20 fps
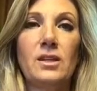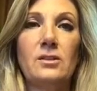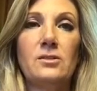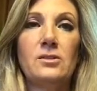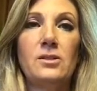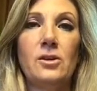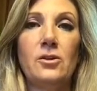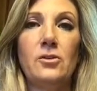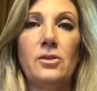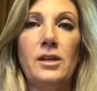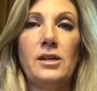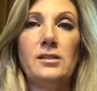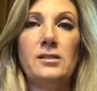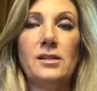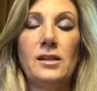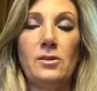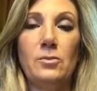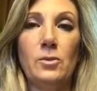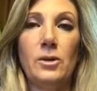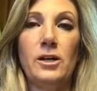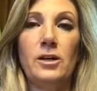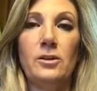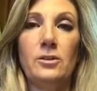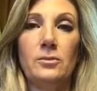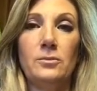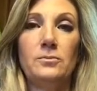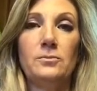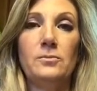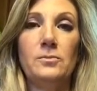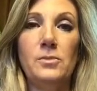so they said,
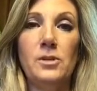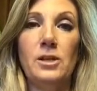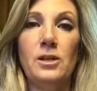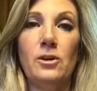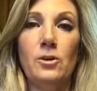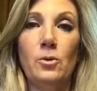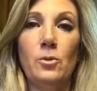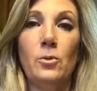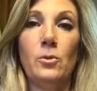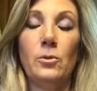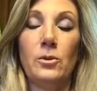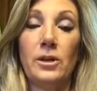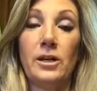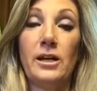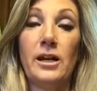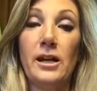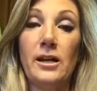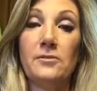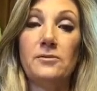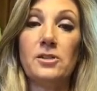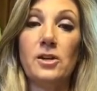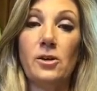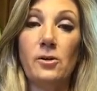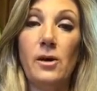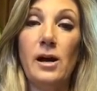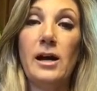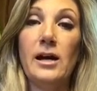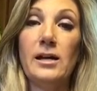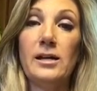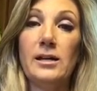well, we're going to have to go
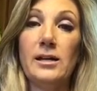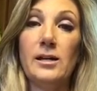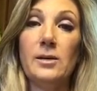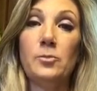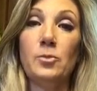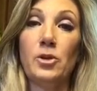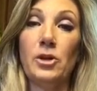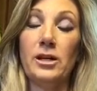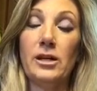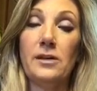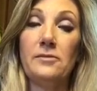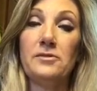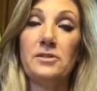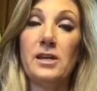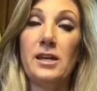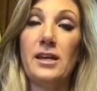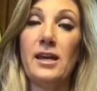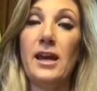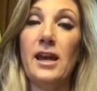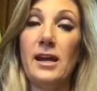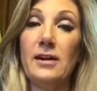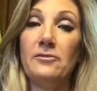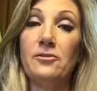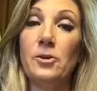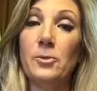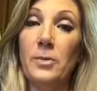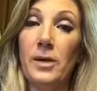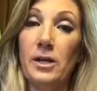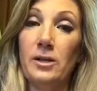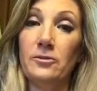high up. We're going to have to take half
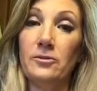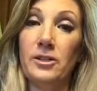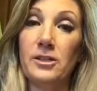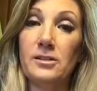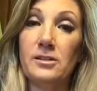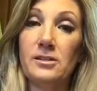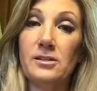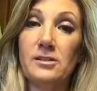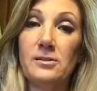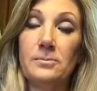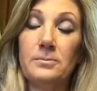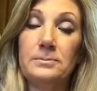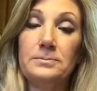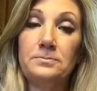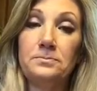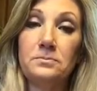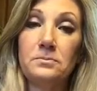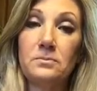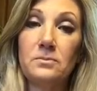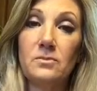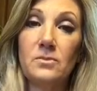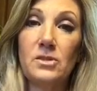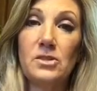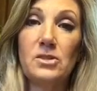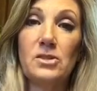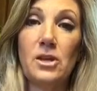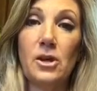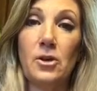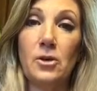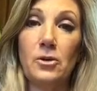your pelvis.
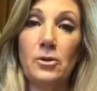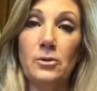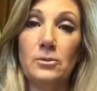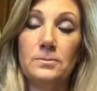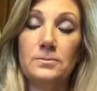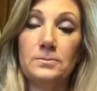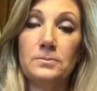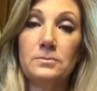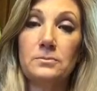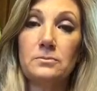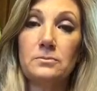So,